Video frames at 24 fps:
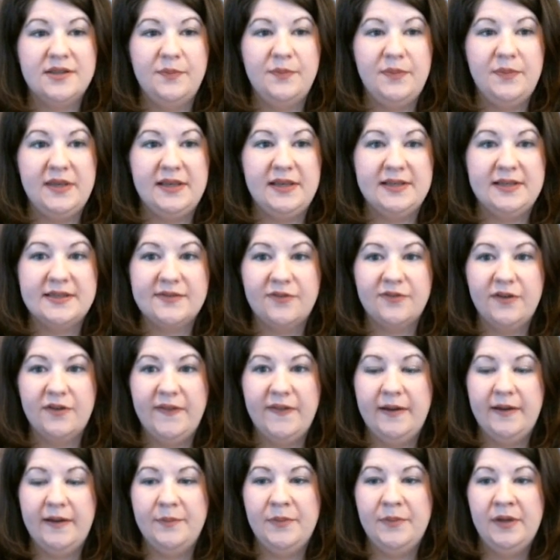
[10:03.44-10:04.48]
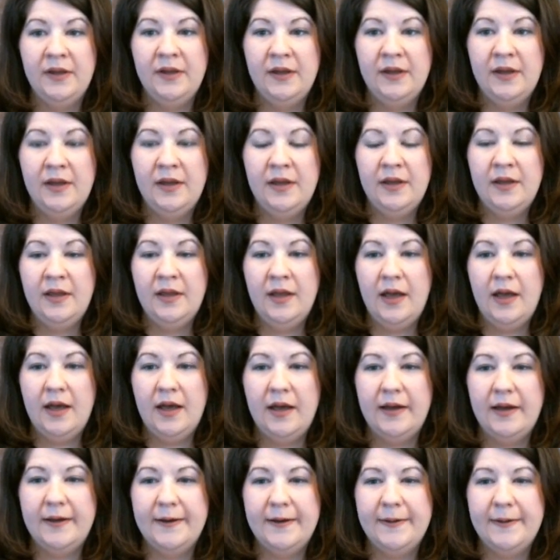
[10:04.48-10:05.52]
a piece for them.
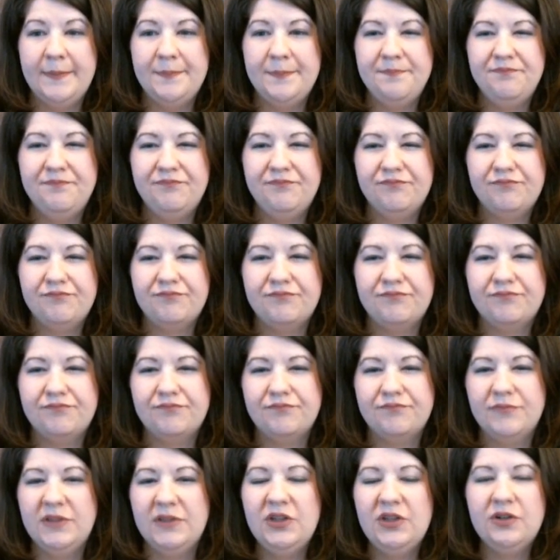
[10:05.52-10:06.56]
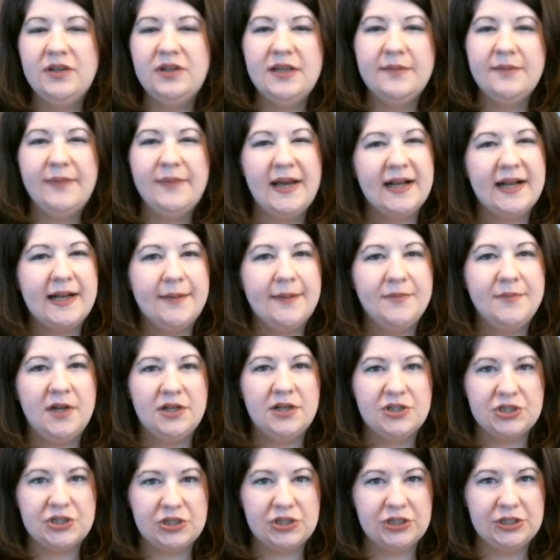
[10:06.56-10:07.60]
Uh, looking back, I'm not
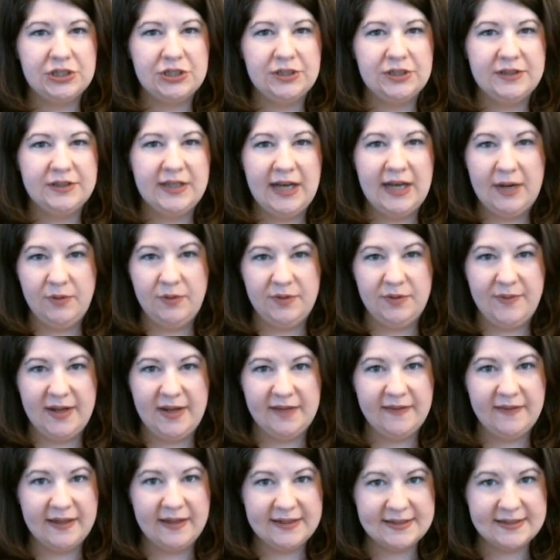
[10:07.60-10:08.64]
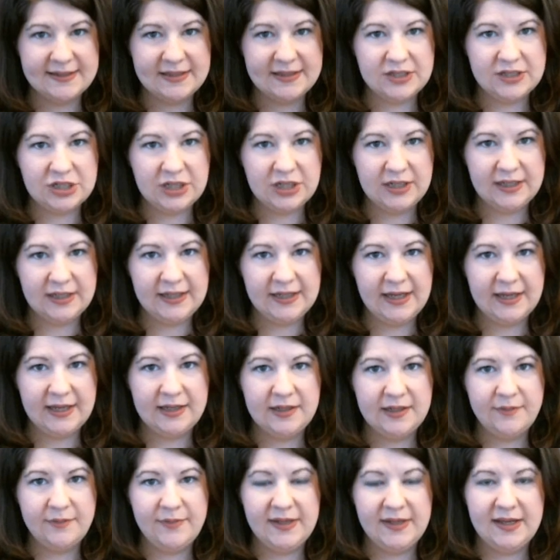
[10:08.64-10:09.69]
sure that I would make that decision
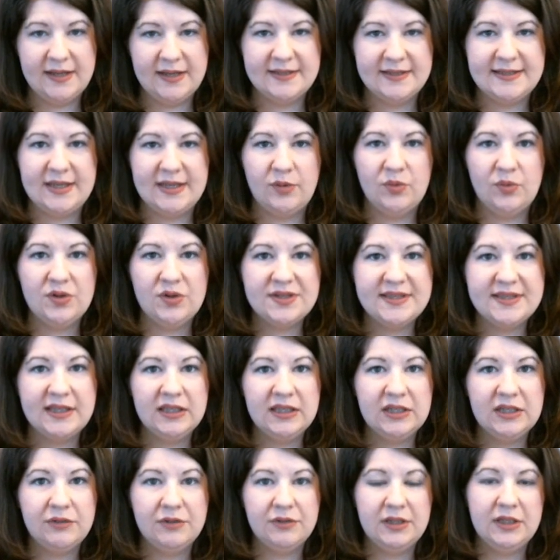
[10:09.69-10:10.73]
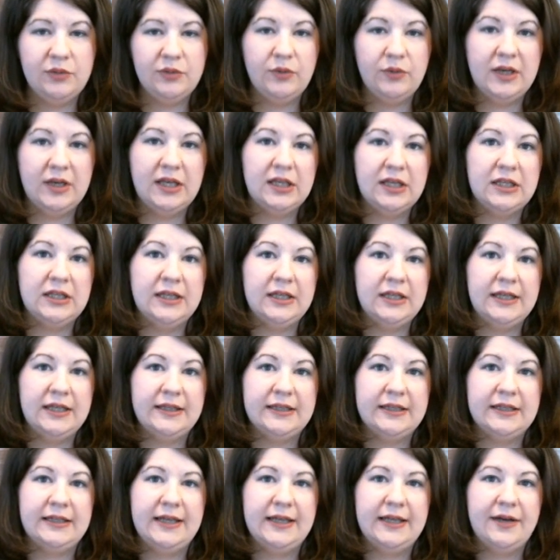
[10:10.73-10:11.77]
again because they were selling really well and
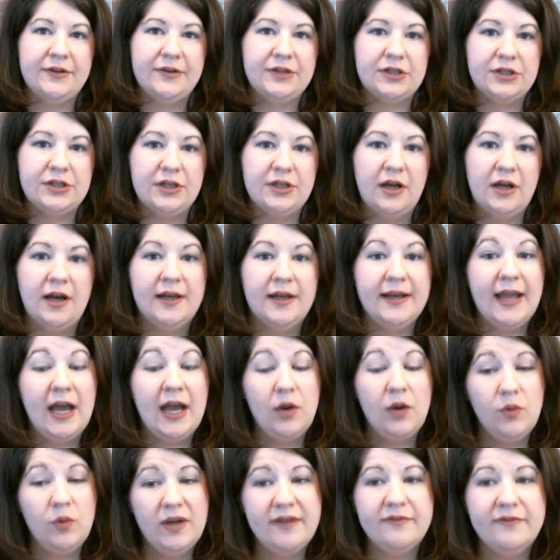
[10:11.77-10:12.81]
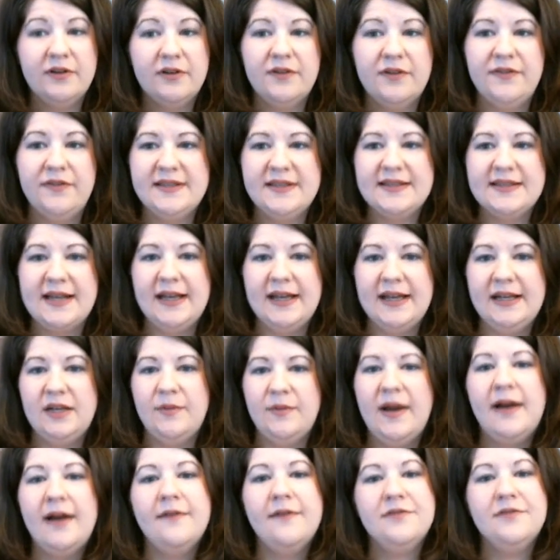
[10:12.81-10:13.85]
then now they're not. However, this item
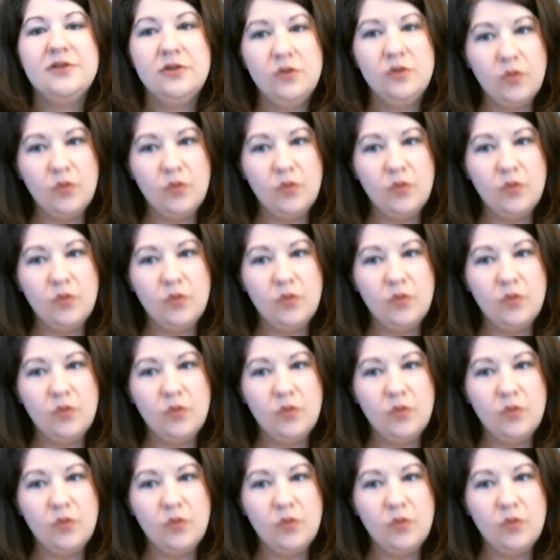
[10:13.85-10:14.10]
after a